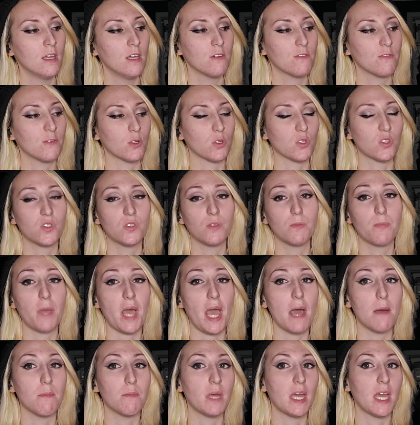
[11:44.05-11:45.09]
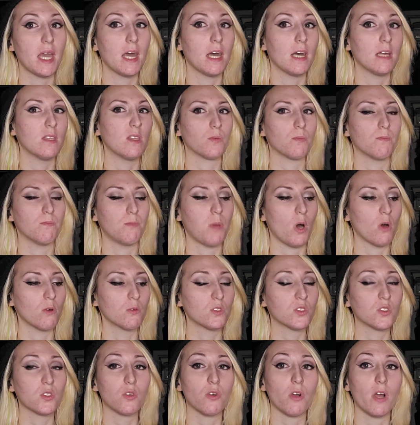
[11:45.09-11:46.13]
first Batman
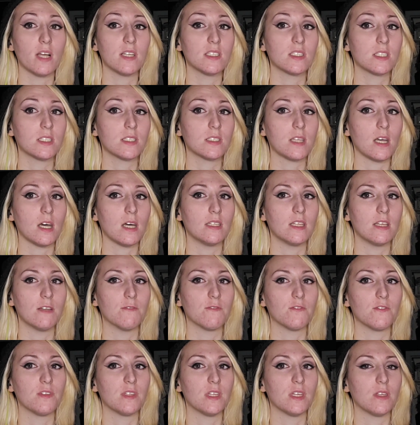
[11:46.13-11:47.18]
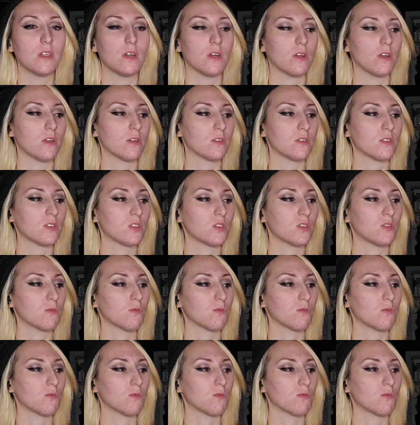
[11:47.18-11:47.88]
post-Crisis on Infinite Earths